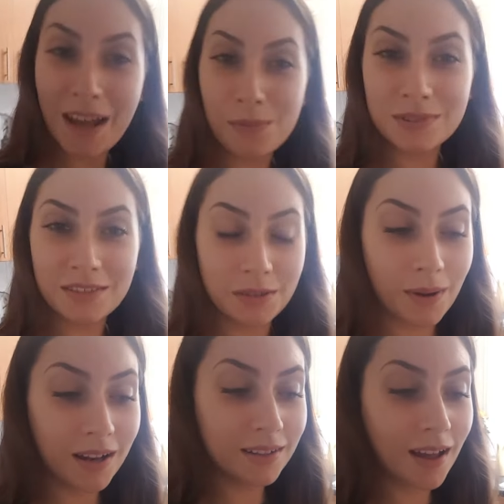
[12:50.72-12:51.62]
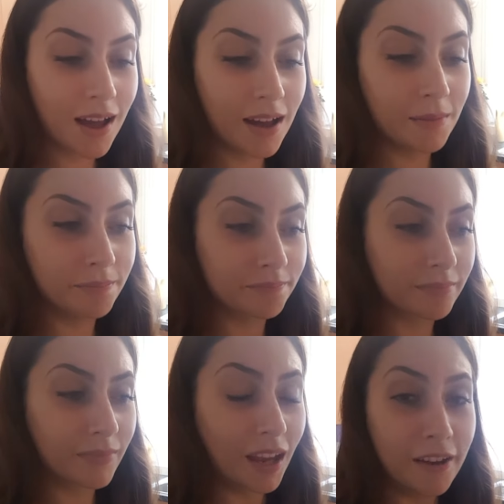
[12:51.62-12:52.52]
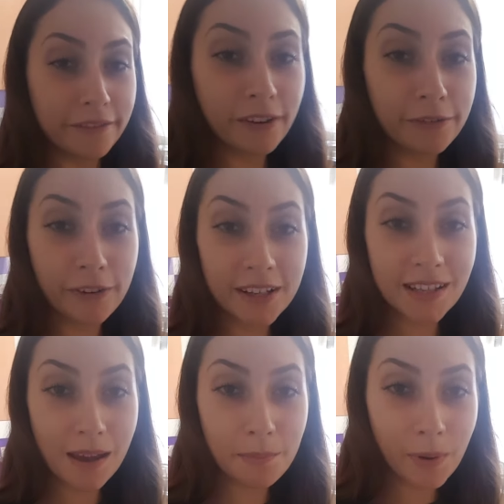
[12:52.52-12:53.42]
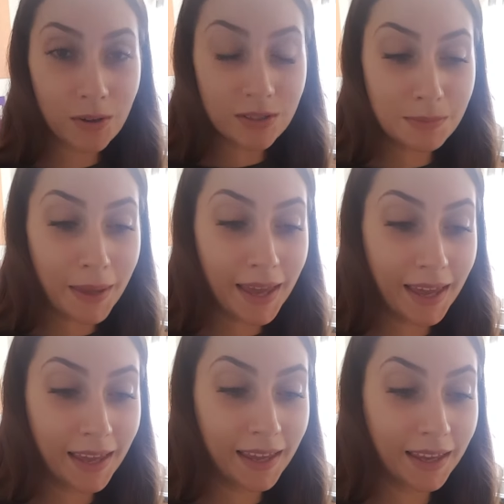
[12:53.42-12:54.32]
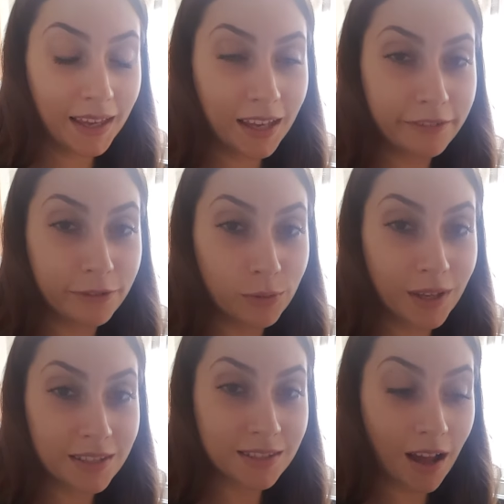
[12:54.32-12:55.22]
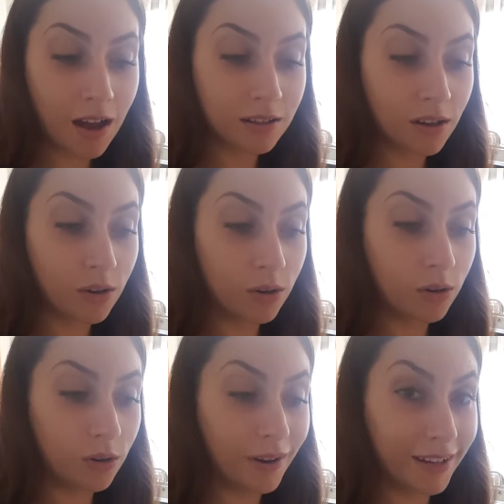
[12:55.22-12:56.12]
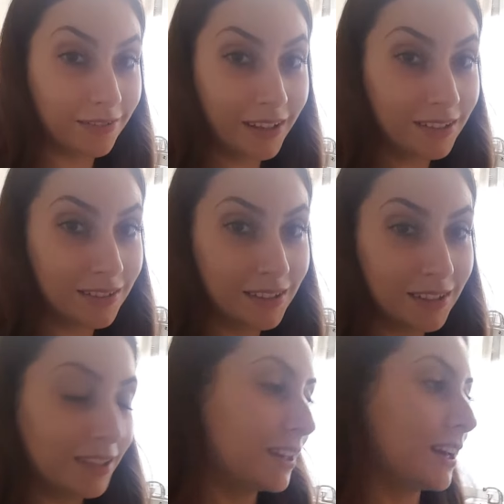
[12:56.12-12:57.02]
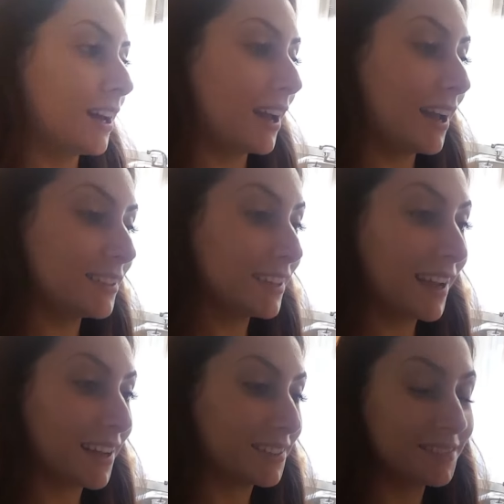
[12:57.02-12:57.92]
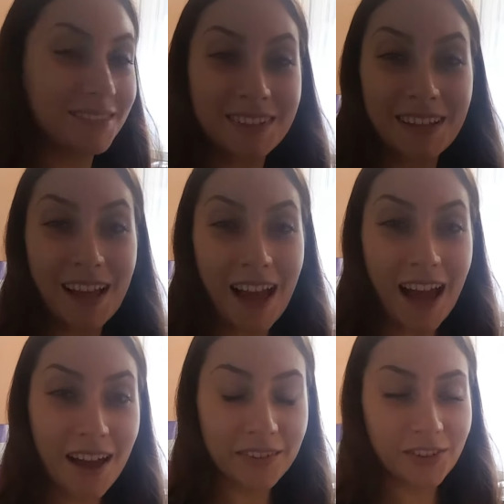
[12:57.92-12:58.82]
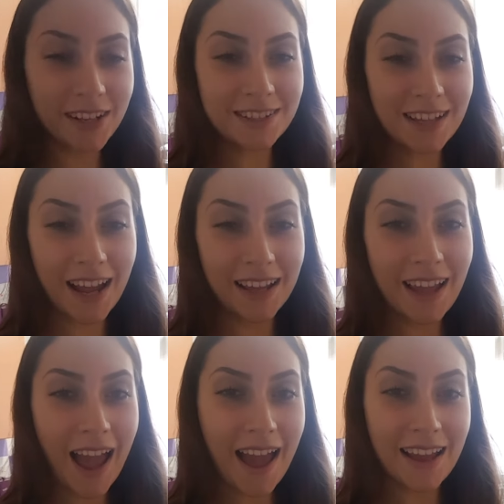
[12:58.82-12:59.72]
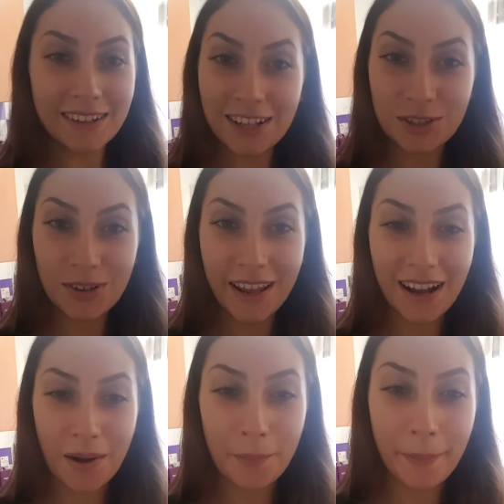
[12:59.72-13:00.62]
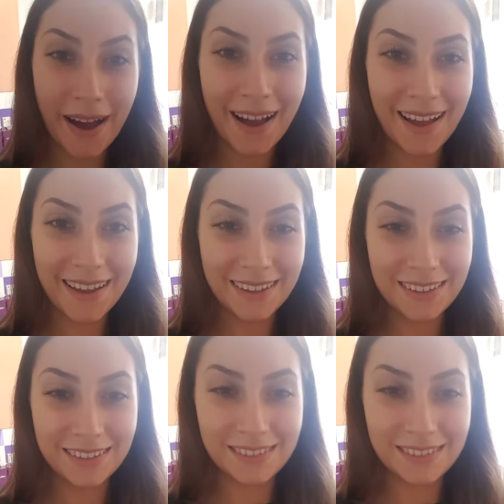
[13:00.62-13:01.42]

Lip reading: helped everyone. Feel free to inbox me if you get stuck or anything. And yeah, have a great day and I'll catch you all later. Bye.